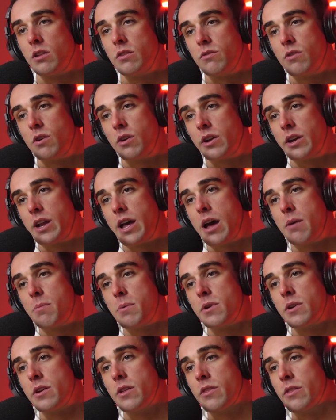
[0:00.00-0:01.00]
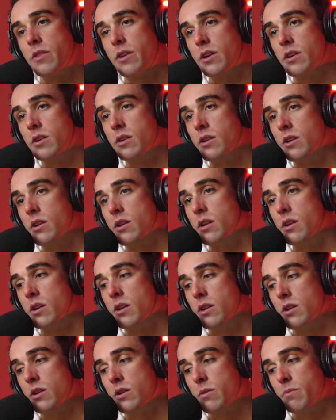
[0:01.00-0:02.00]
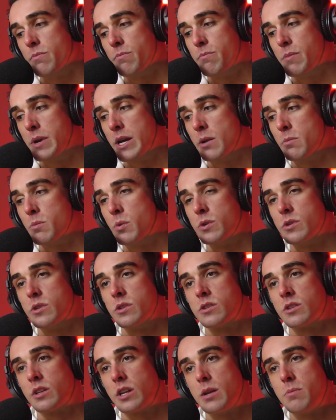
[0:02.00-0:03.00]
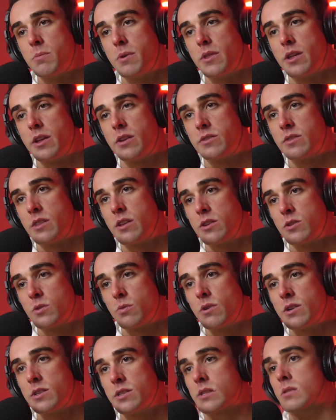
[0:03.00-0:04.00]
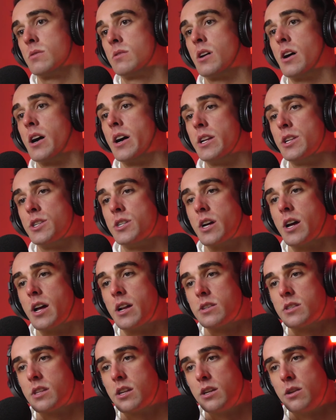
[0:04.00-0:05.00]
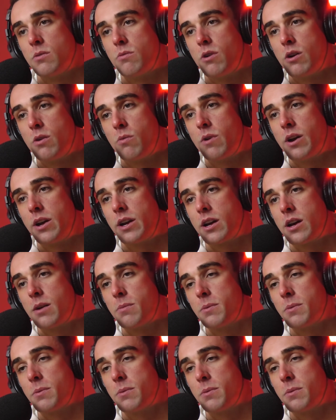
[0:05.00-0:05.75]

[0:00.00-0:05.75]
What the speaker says: what can happen, and that you're being put to sleep, and there's always that tiny chance that you won't wake up again.